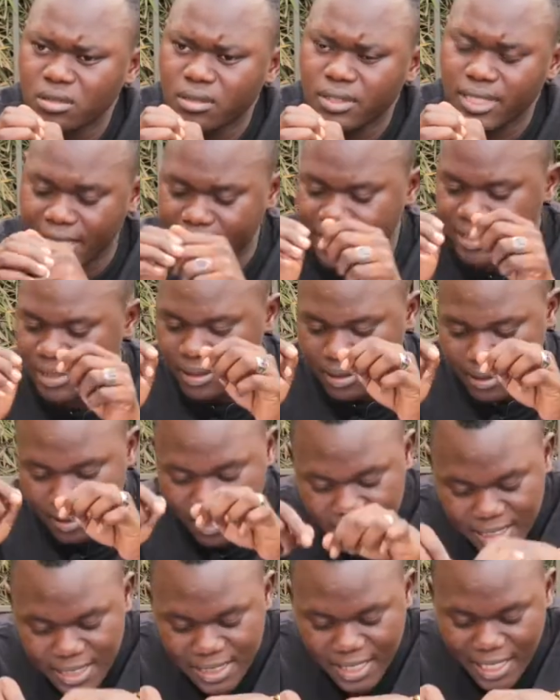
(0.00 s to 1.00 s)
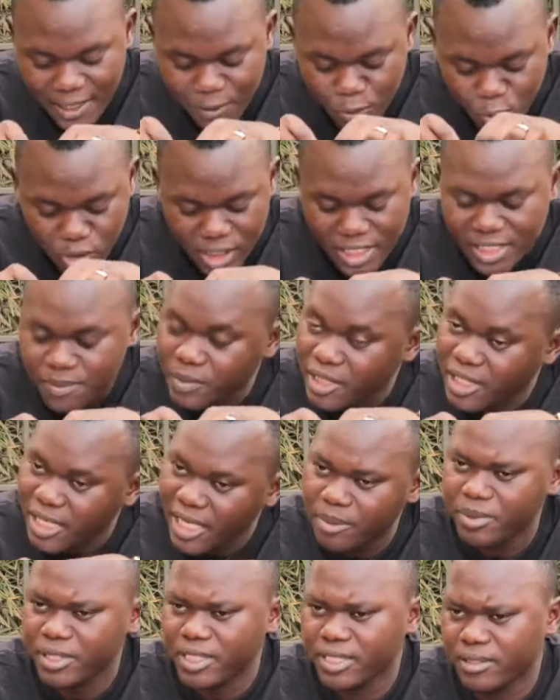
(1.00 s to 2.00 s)
that this is what has been
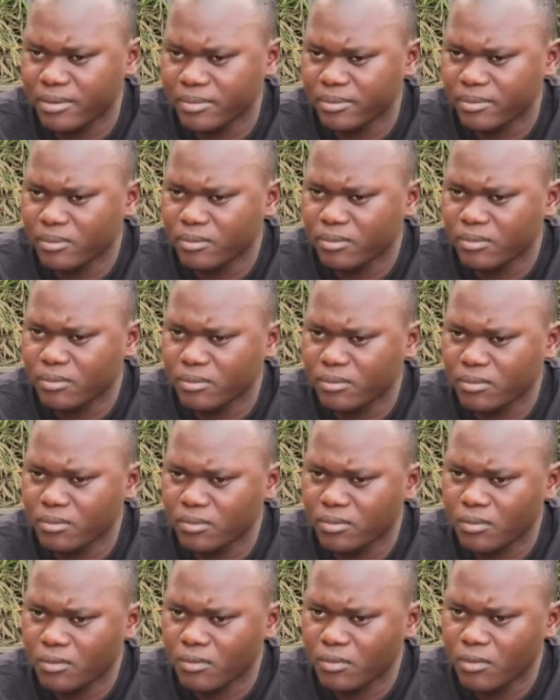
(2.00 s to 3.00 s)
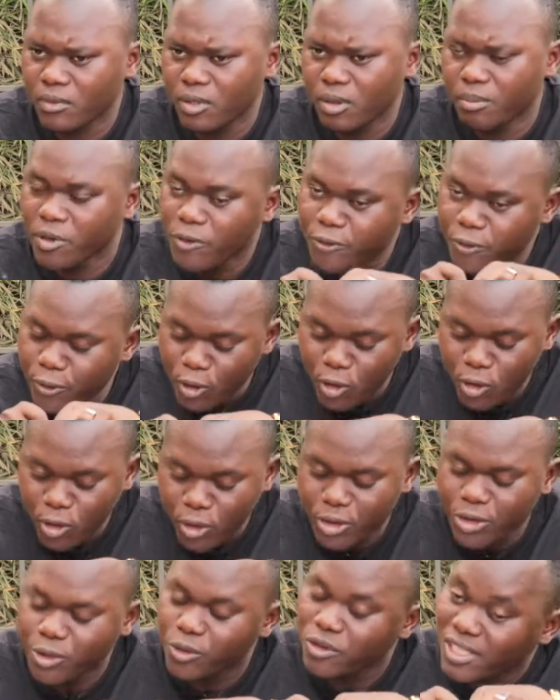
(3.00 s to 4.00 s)
happening before
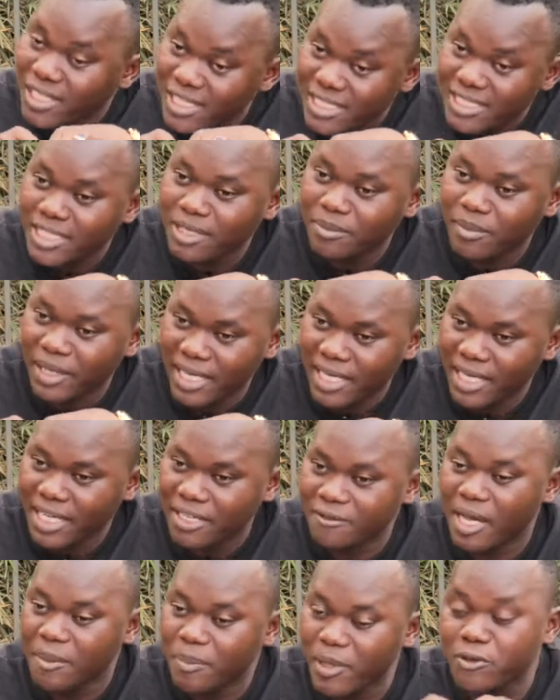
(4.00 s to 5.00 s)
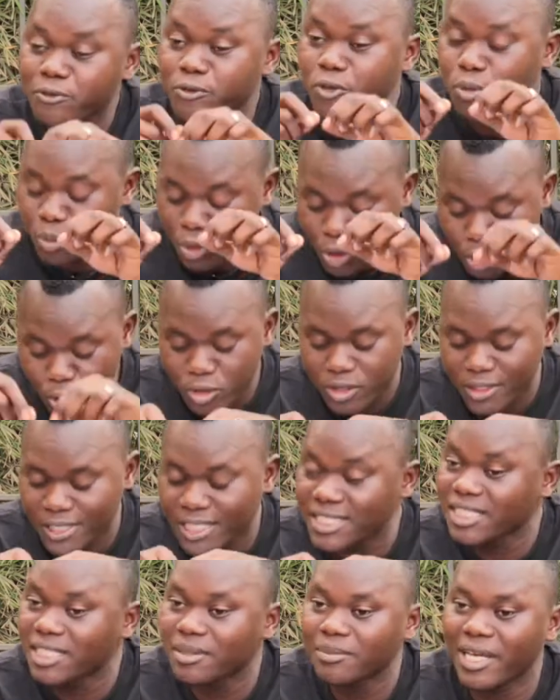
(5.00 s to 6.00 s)
you threaten my life? Apart from you
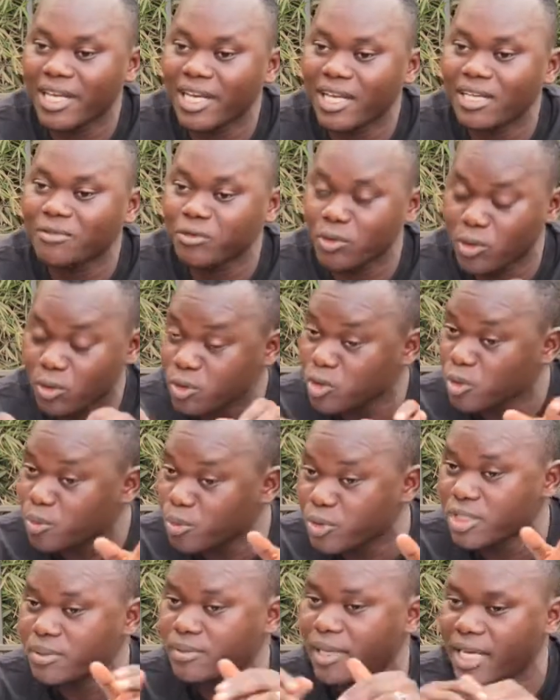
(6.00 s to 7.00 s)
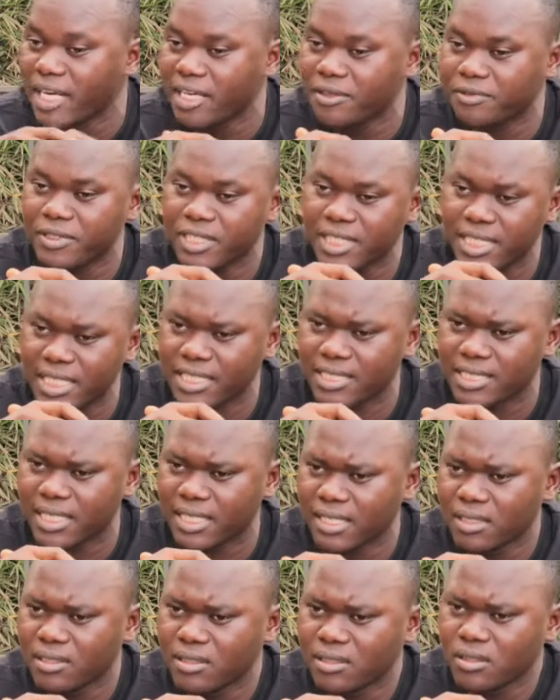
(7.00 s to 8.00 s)
threatening my life, you are also putting my life in danger
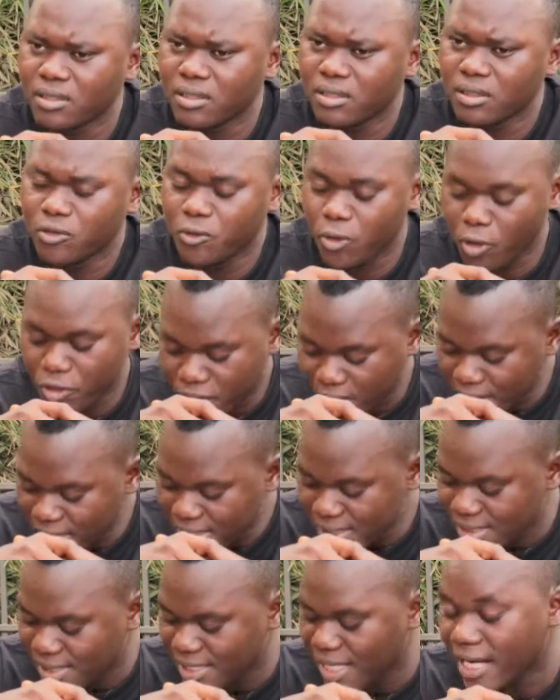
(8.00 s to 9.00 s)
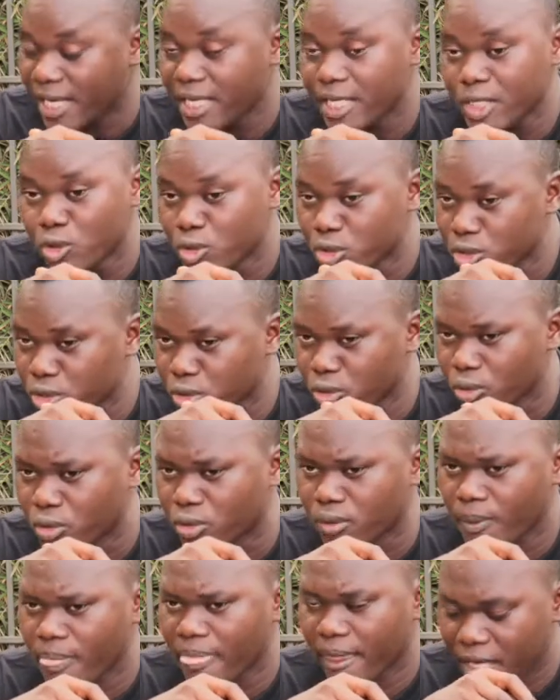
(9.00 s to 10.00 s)
for things that I don't know.
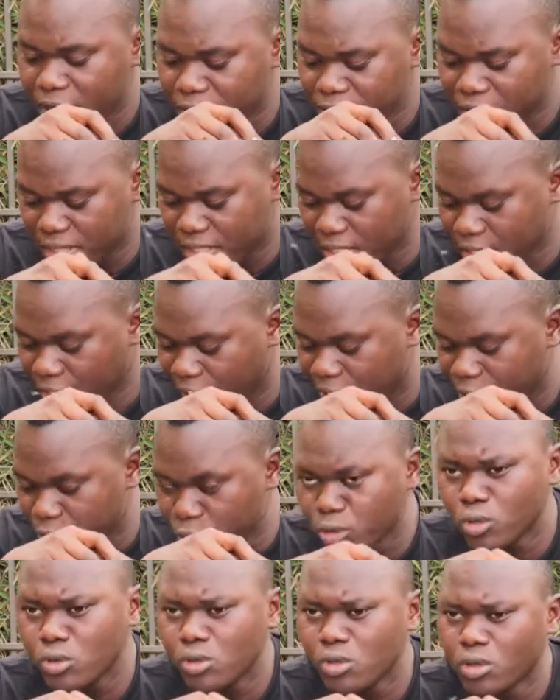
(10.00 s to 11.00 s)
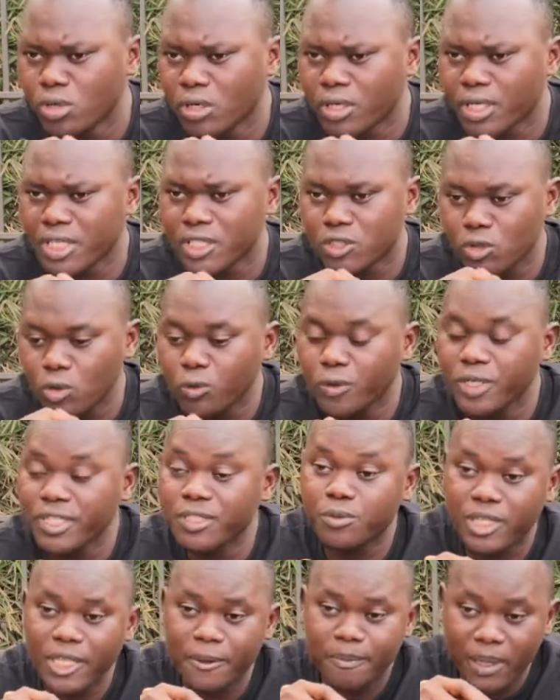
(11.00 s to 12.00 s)
Everything I do is always with the